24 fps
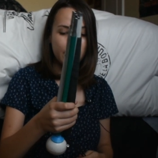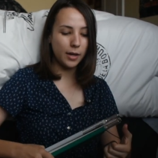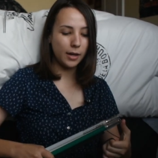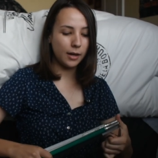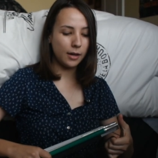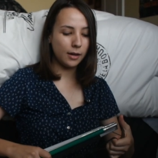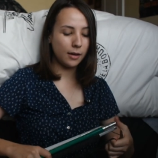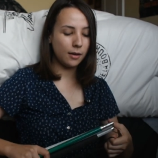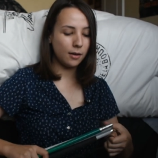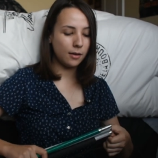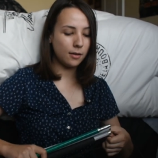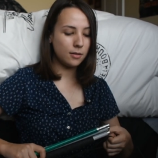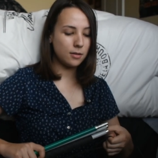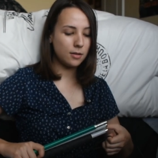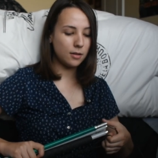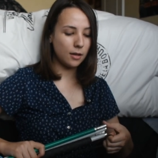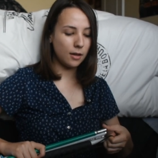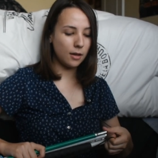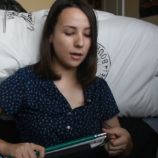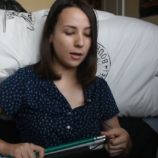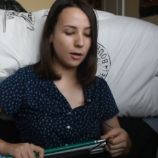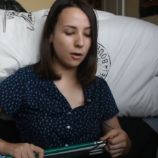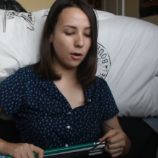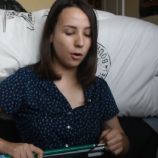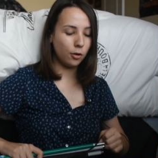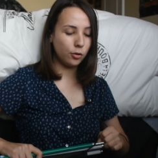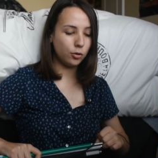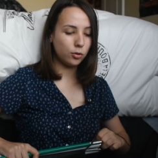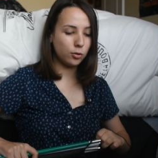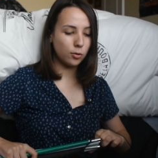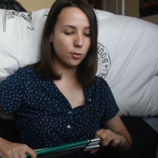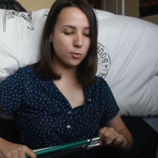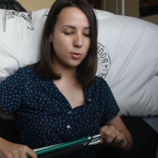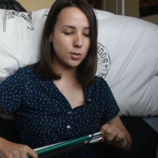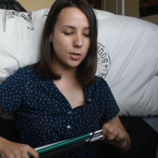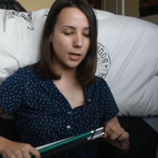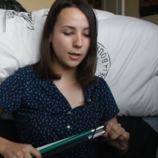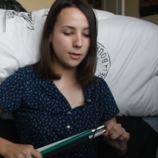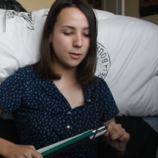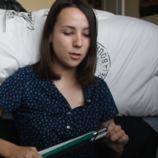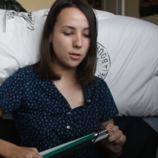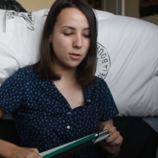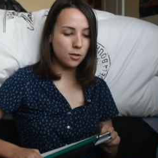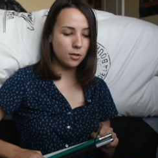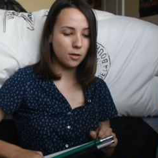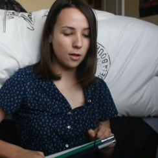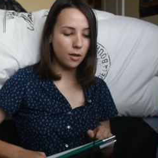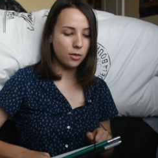And it also
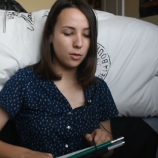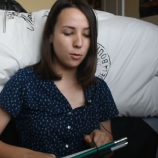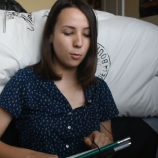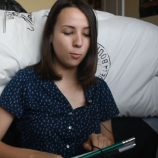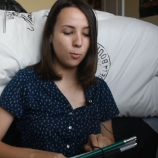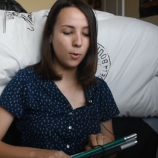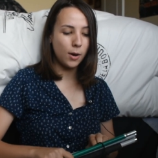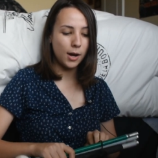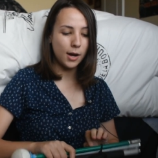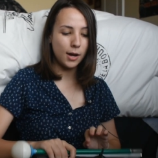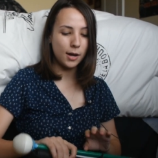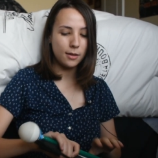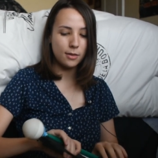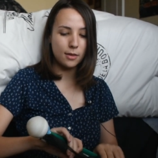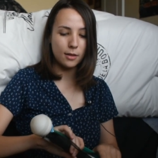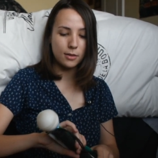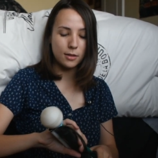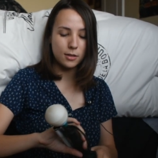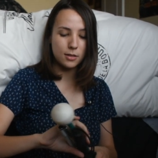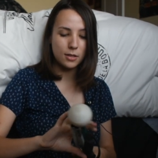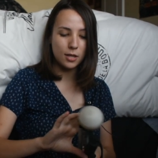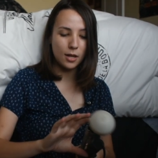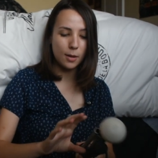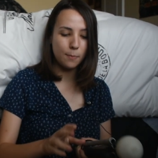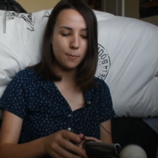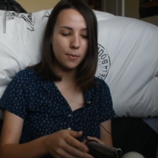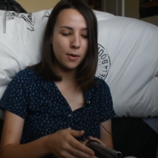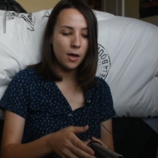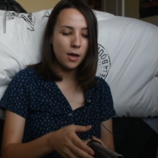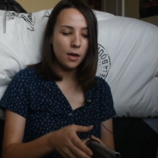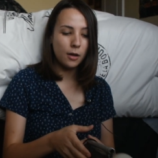changes the way that the tip